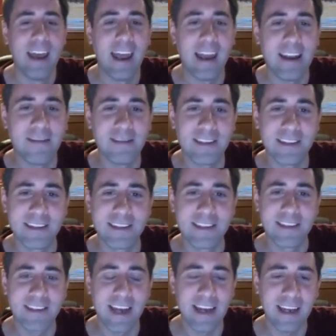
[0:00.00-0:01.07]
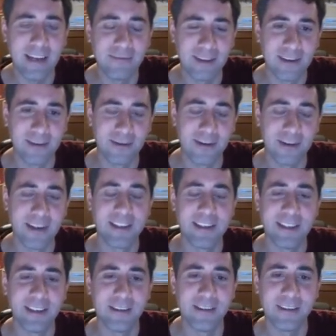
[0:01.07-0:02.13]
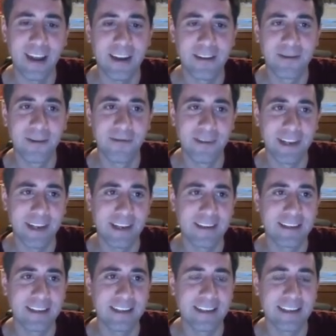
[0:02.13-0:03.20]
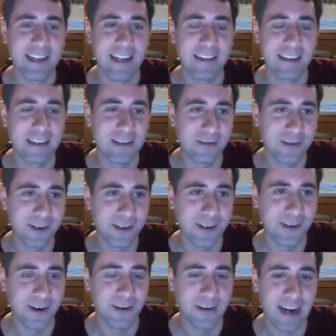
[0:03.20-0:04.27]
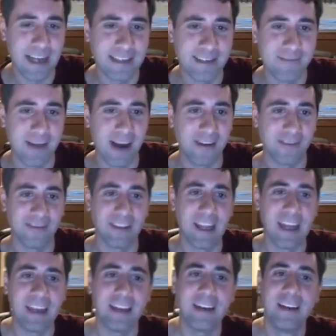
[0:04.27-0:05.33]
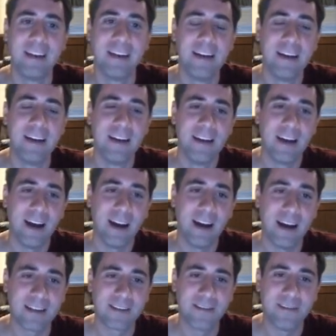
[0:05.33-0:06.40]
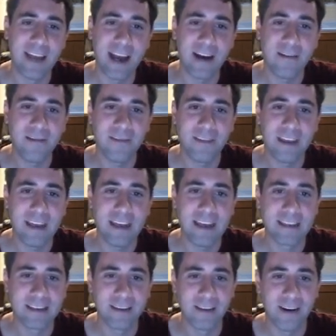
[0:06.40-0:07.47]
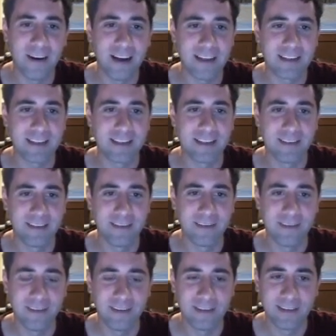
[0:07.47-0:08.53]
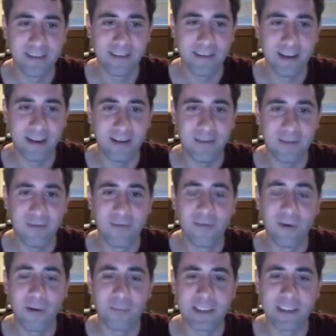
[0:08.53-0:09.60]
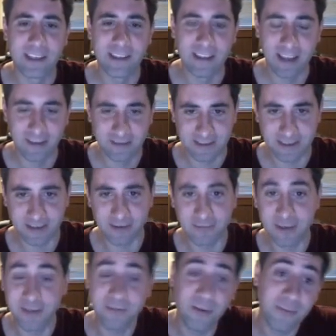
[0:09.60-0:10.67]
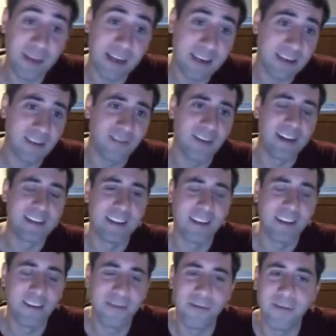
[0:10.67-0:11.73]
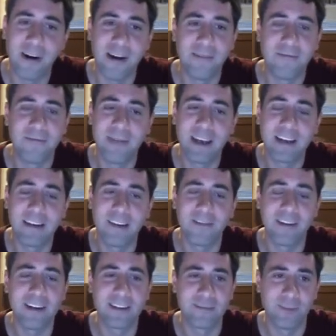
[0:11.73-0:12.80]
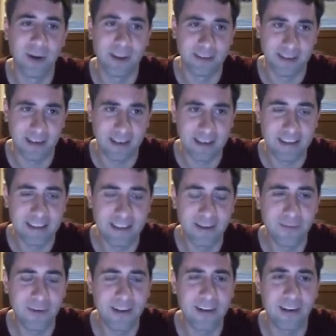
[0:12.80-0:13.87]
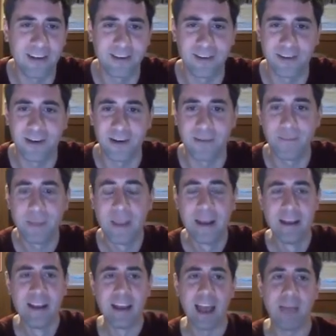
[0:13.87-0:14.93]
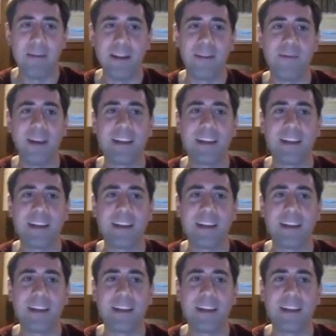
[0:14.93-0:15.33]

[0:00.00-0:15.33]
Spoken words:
And he was just sustaining with a Doran shield, like, to a ridiculous extent. Like, you couldn't harass him out of lane. So now he has lost 4% lifesteal, which will make a difference at level 1. Will make a difference, but he's still pretty darn strong. I mean,